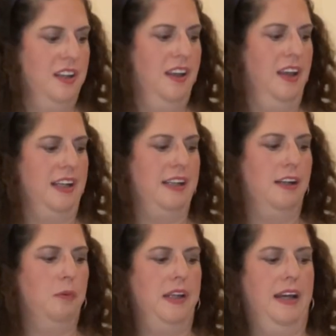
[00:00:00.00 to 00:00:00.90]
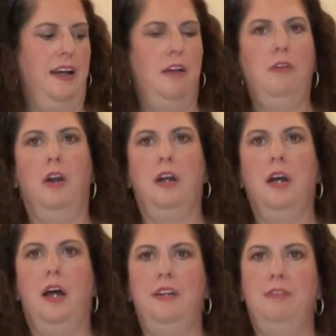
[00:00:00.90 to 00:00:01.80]
And here we have our
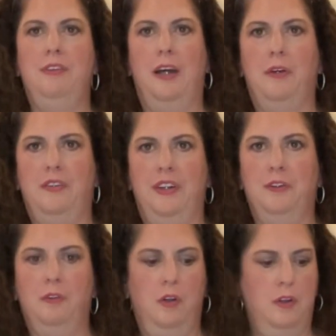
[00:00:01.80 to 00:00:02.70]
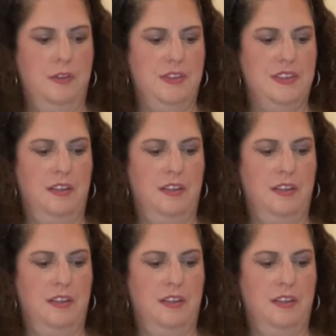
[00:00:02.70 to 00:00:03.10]
cauliflower dinner rolls,